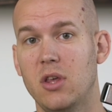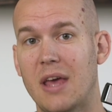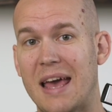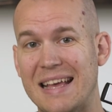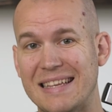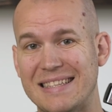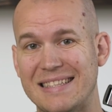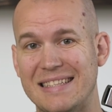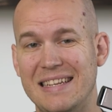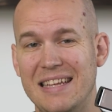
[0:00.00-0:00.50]

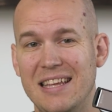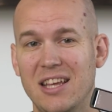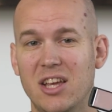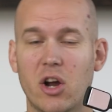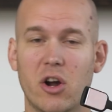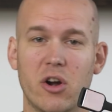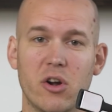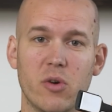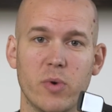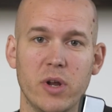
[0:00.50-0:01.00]
SD
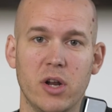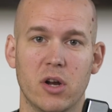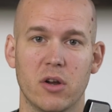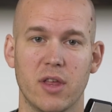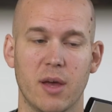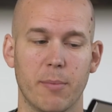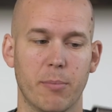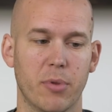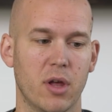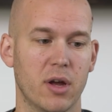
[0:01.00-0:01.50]
card reader
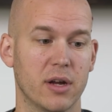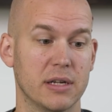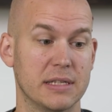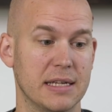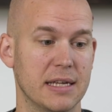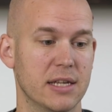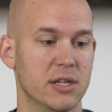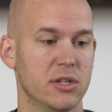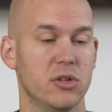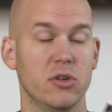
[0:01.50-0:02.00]
that
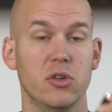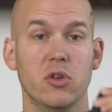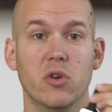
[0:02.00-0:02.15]
plugs into